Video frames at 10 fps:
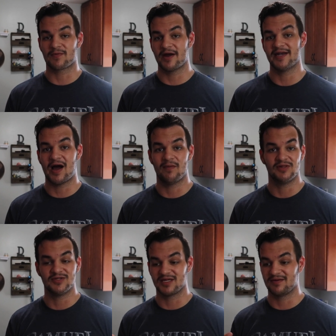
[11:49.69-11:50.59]
But right now
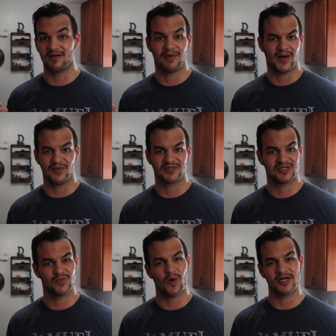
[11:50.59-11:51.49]
I'm losing about
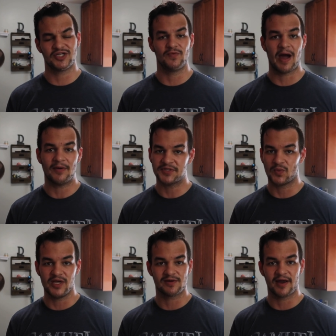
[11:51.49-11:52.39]
one to two pounds a
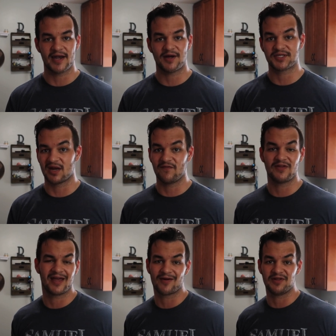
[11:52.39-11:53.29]
week right now, so I don't
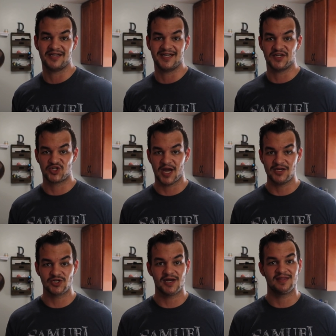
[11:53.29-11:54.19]
feel like I really need to
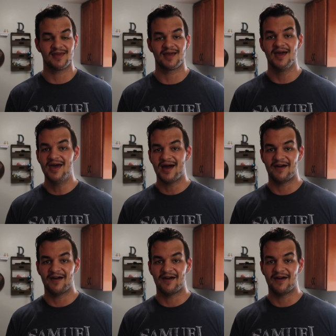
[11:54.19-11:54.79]
change anything.